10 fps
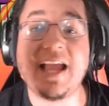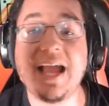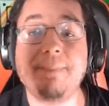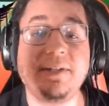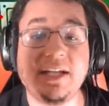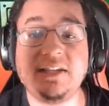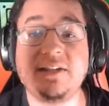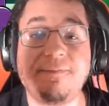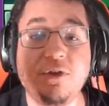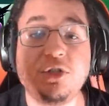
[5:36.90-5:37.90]
happen in
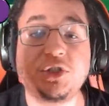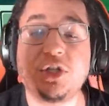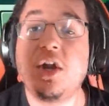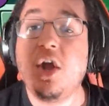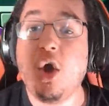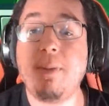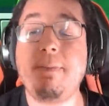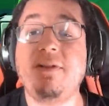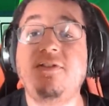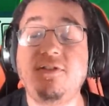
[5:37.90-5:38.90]
the future, or
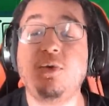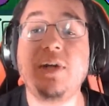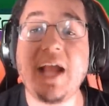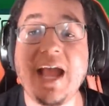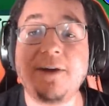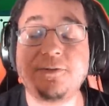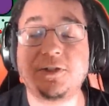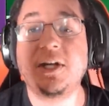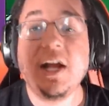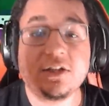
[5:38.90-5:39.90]
maybe soon
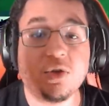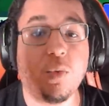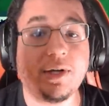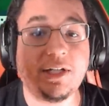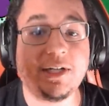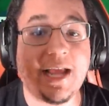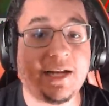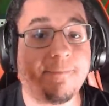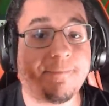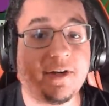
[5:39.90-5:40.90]
after the one year
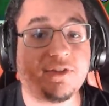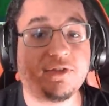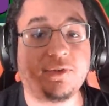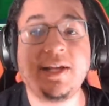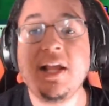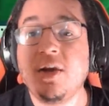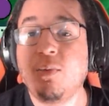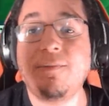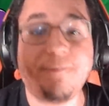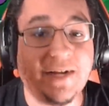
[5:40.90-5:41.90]
anniversary
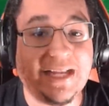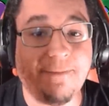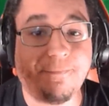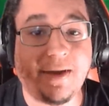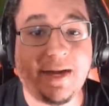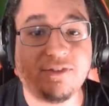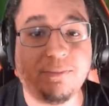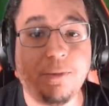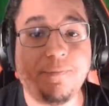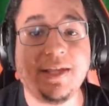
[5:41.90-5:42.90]
when Funky Friday is
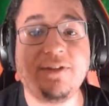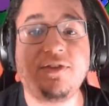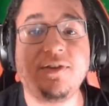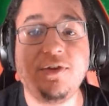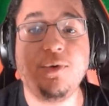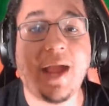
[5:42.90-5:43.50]
moving into new